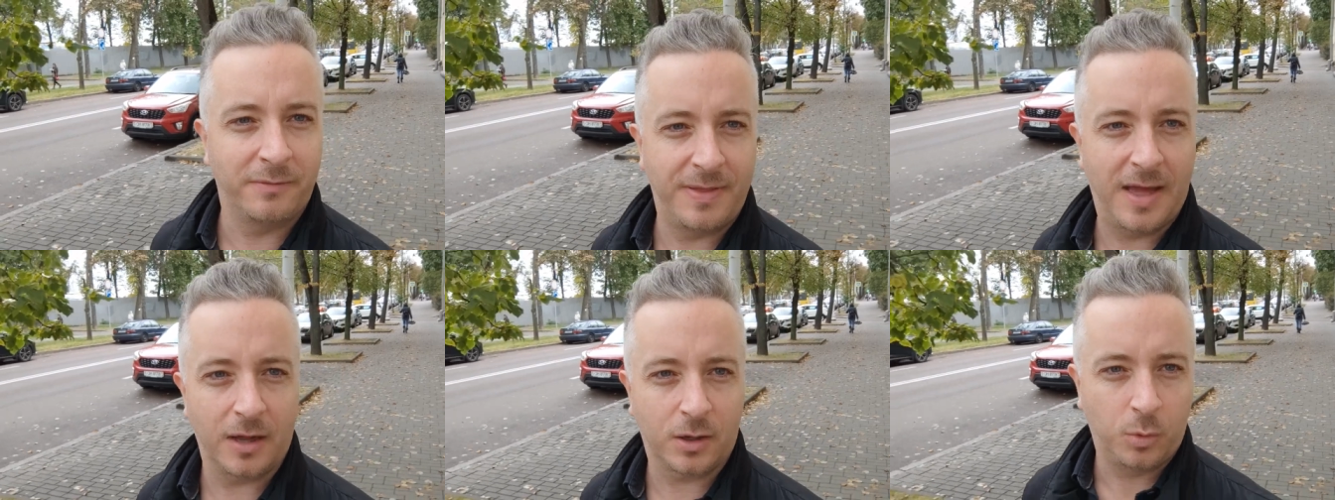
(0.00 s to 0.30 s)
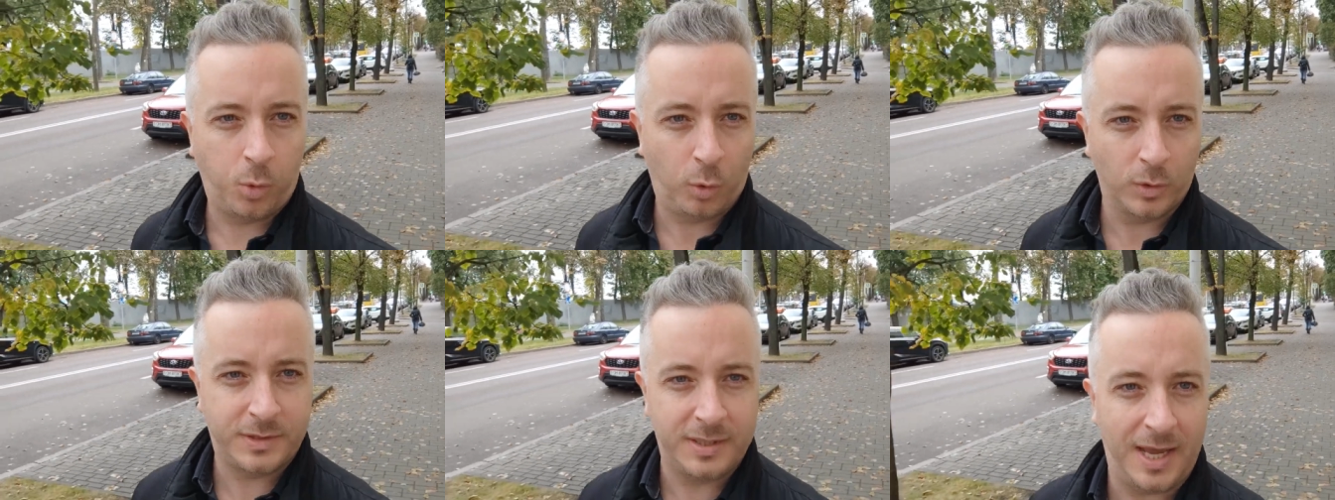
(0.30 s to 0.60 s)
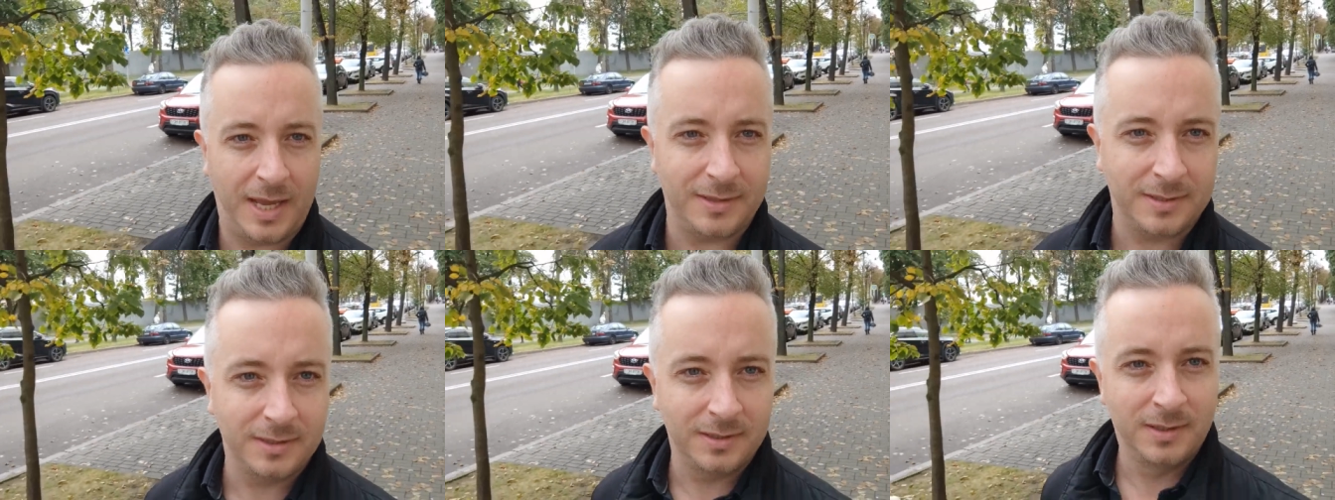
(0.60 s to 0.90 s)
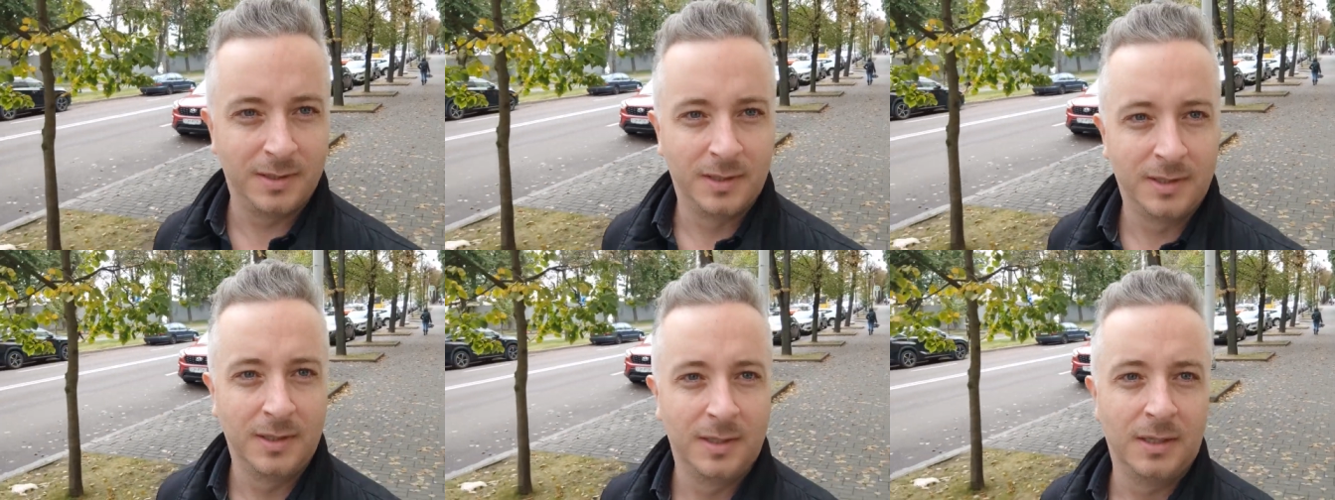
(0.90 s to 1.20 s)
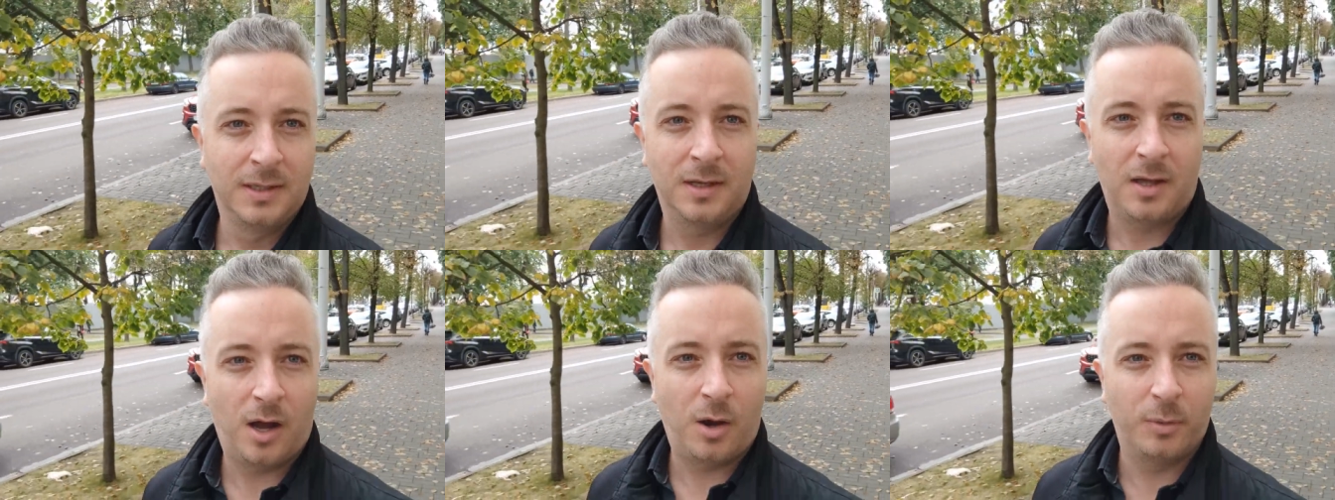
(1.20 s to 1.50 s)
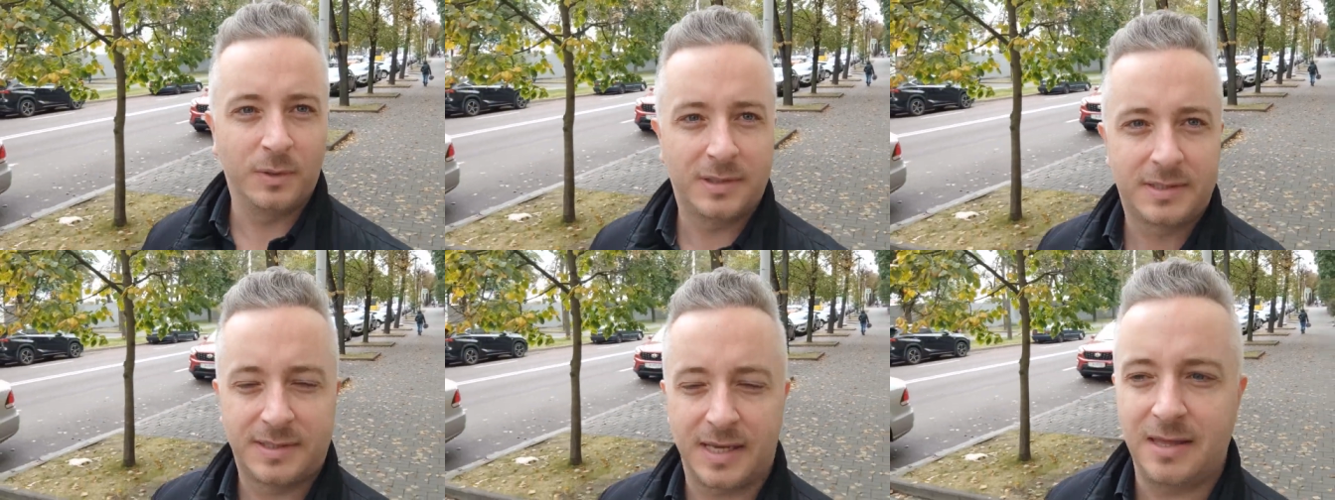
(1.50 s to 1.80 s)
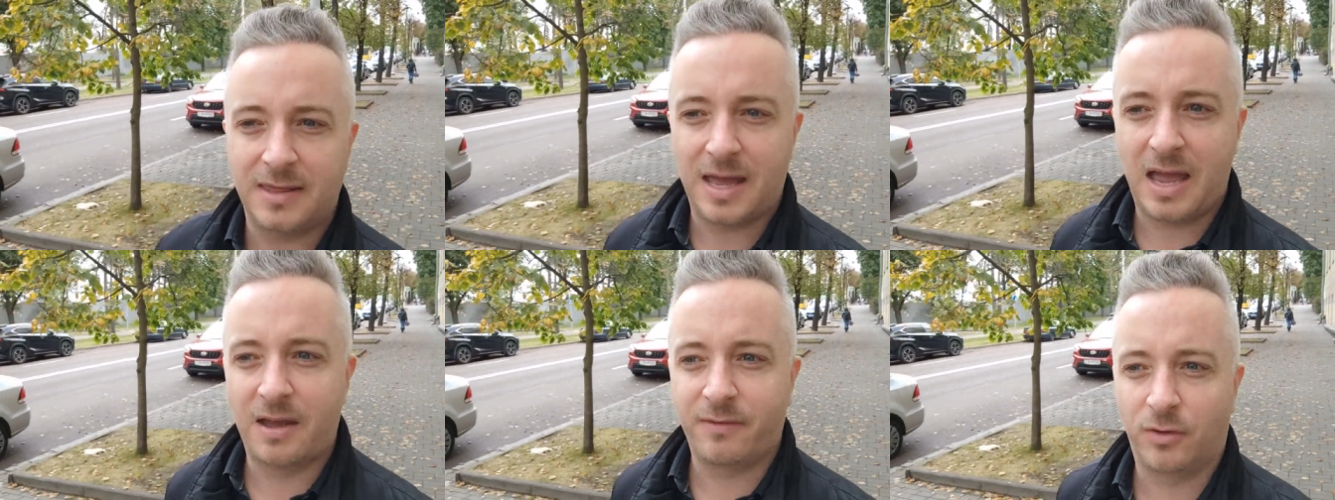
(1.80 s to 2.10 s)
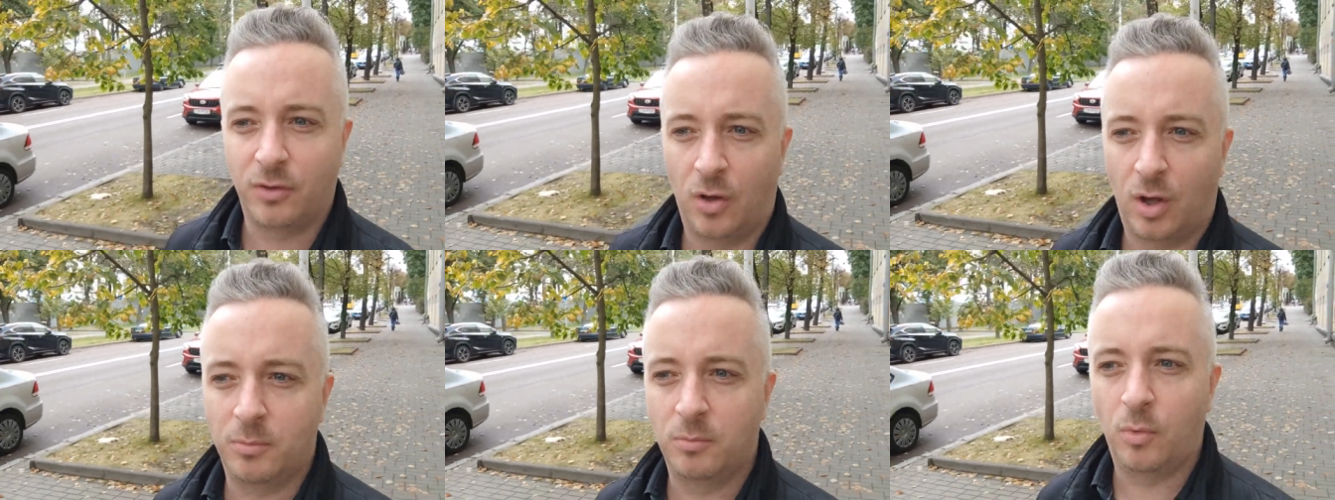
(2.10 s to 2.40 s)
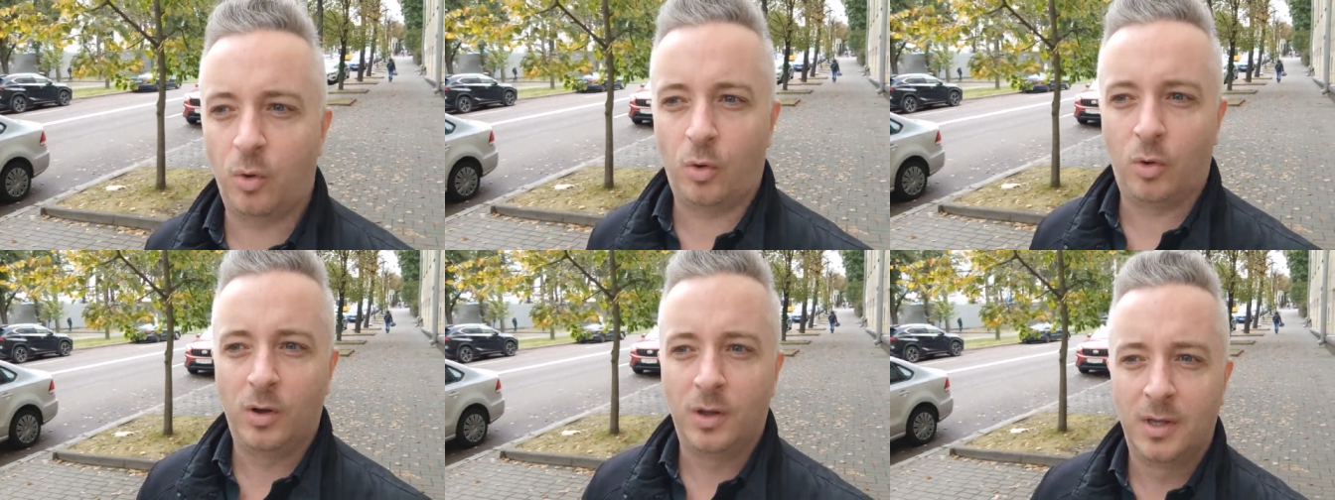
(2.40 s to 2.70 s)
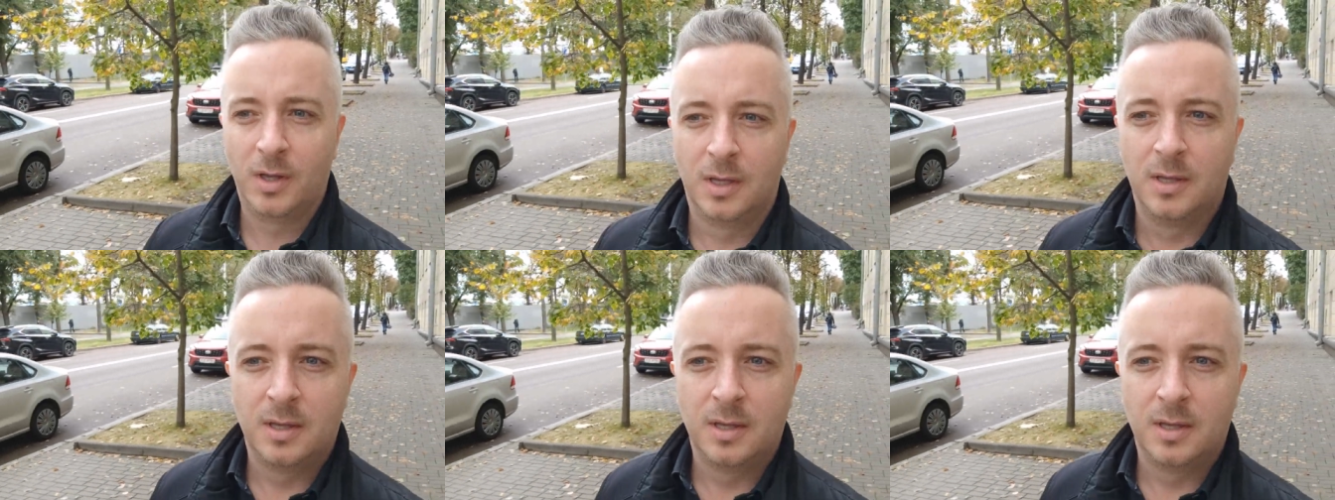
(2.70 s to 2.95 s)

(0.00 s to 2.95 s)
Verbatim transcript: of that quartet, I would say. They have a lot more